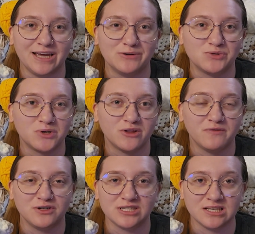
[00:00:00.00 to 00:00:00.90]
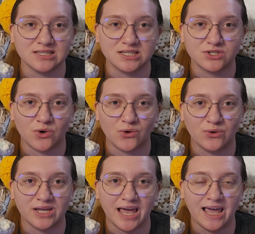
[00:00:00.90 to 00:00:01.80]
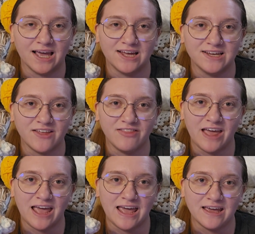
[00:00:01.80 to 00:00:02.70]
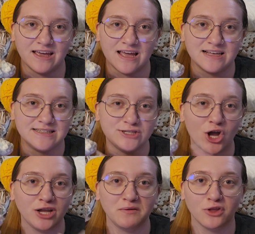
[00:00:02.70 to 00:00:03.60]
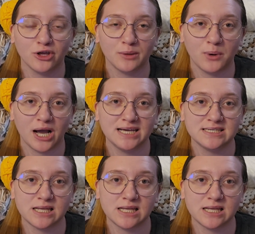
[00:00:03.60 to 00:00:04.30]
It was one of the first things that sold, and they did not even look at the price.